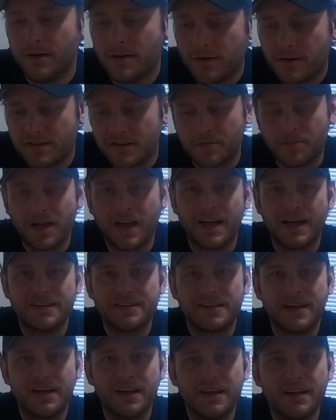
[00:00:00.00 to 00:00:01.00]
What's up
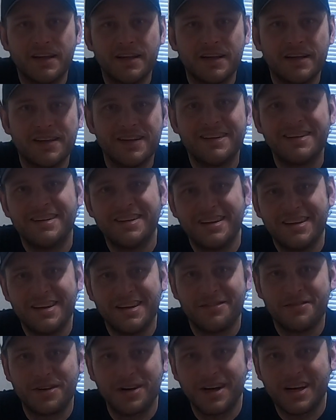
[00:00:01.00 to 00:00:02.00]
guys?
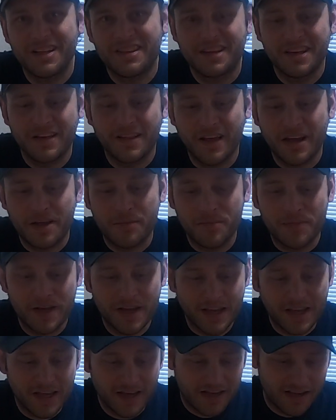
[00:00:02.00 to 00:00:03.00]
If you're anything like
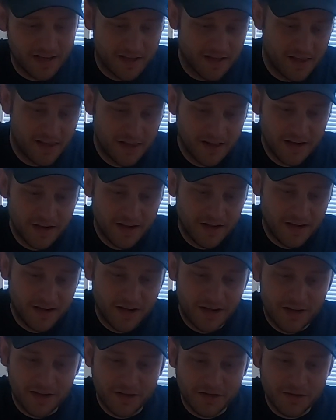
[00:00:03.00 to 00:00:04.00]
me,
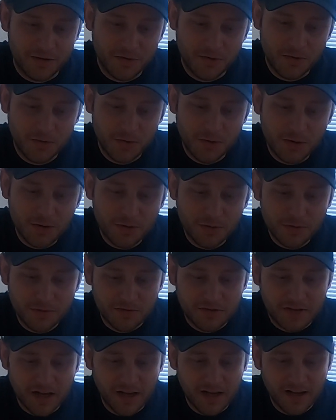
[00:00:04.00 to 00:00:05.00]
you
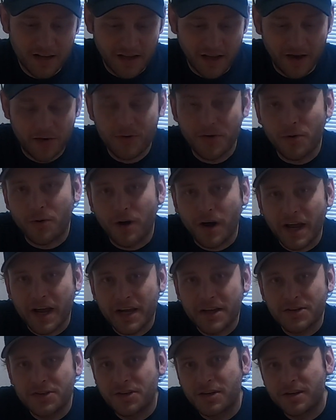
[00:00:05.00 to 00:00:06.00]
use outdoor
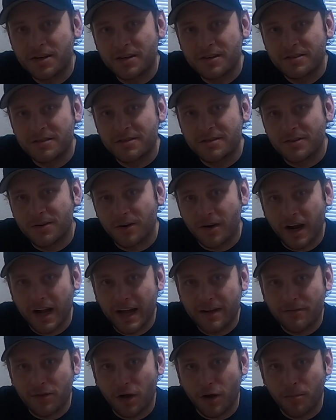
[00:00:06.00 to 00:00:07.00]
edge or
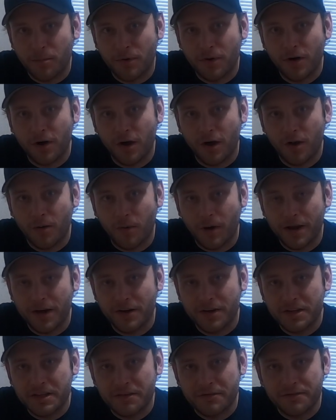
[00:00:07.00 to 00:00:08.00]
Havalon Piranha while
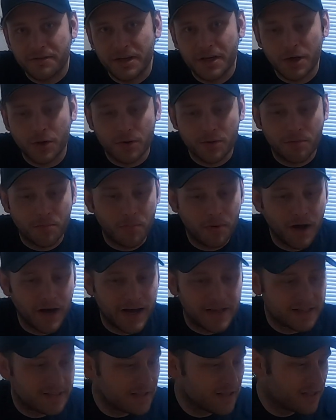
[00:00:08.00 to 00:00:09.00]
you're in the field,
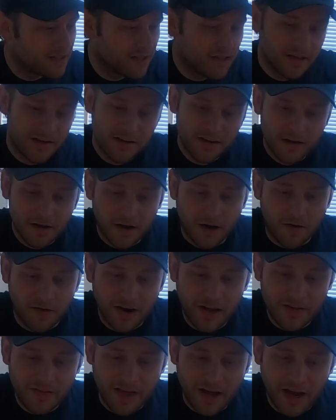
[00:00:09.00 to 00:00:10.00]
but
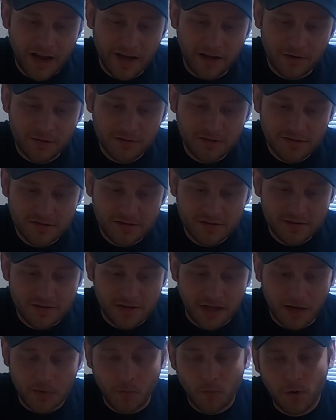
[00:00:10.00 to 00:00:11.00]
around the house
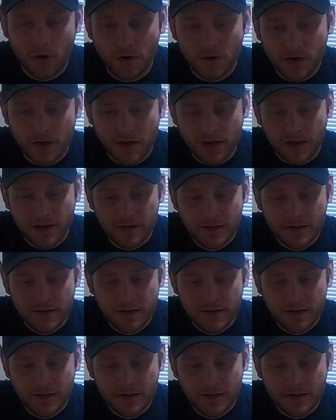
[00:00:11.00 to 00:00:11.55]
and work